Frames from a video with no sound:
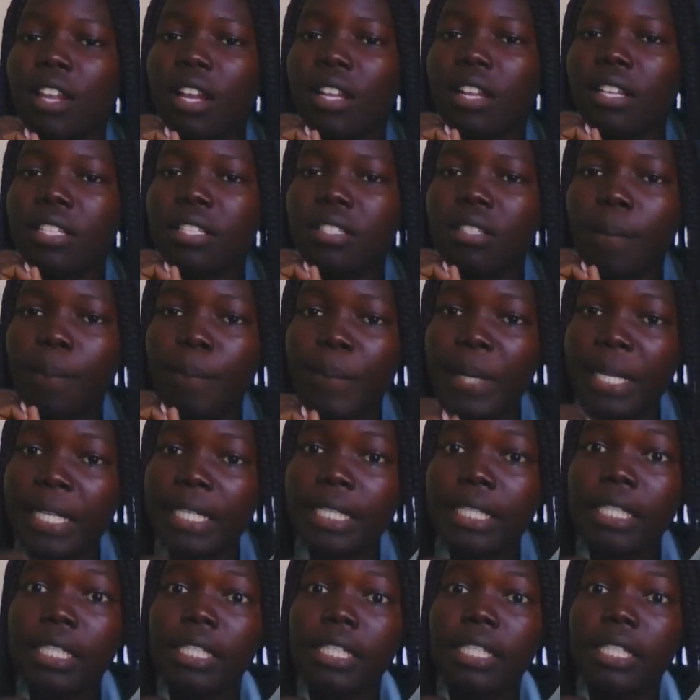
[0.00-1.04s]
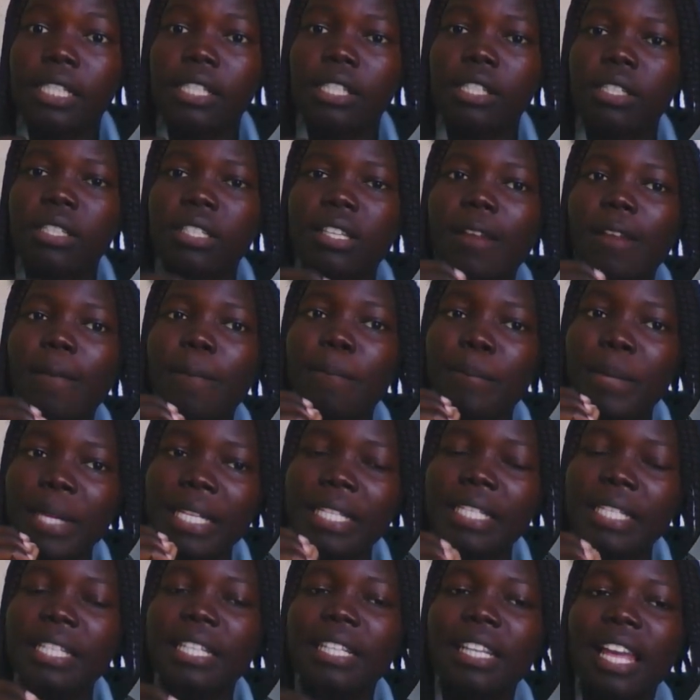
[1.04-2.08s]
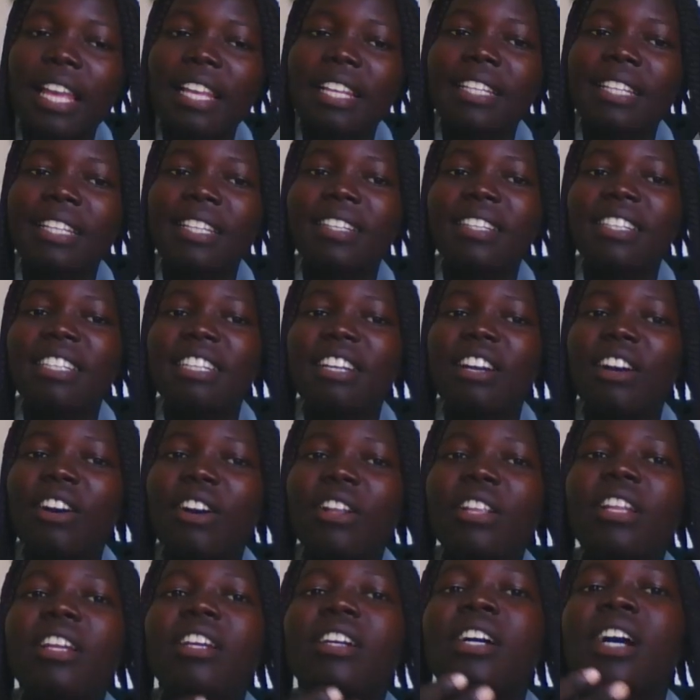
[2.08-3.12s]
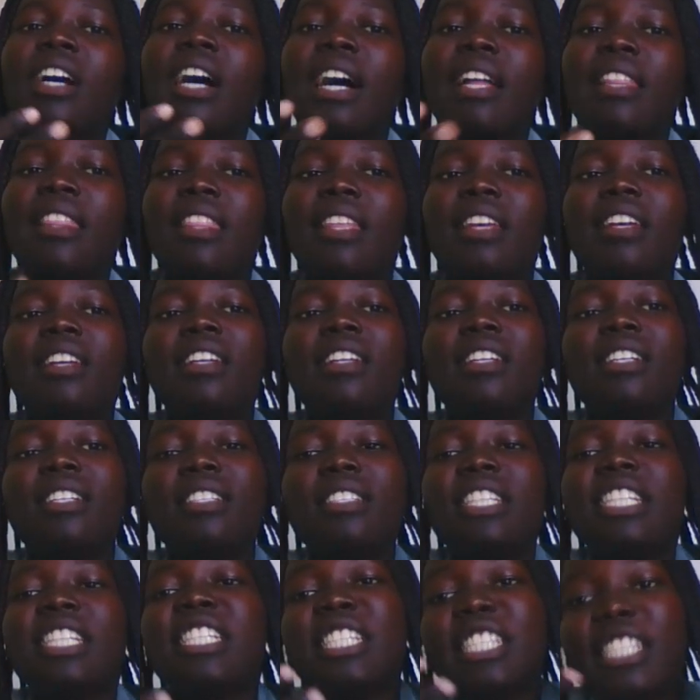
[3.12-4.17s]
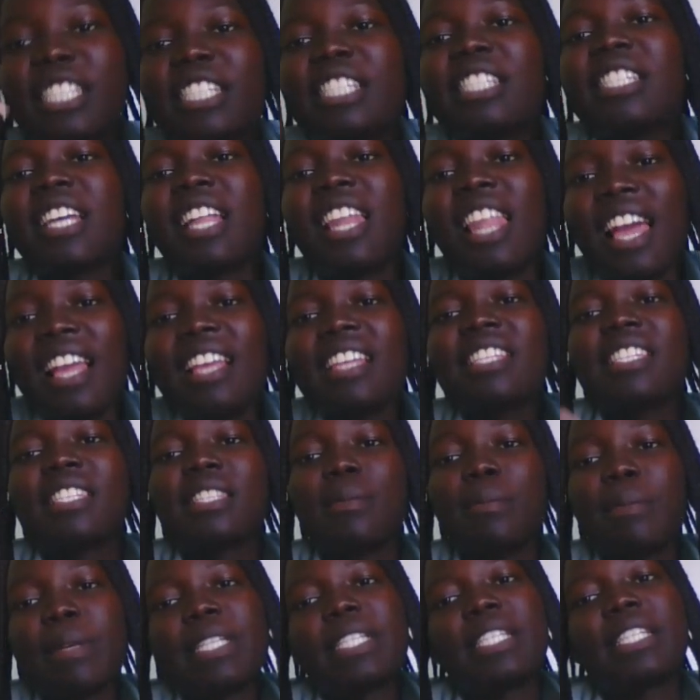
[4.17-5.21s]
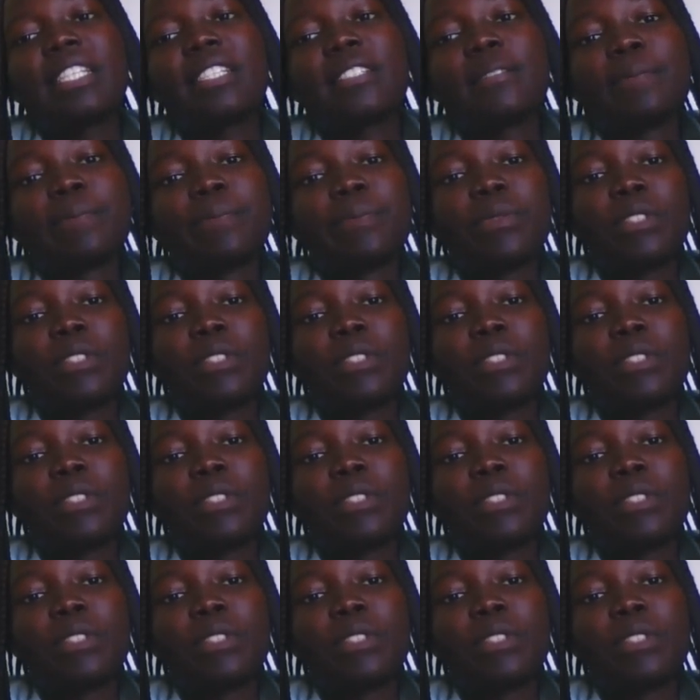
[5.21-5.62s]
meeting, like the digitalized meeting.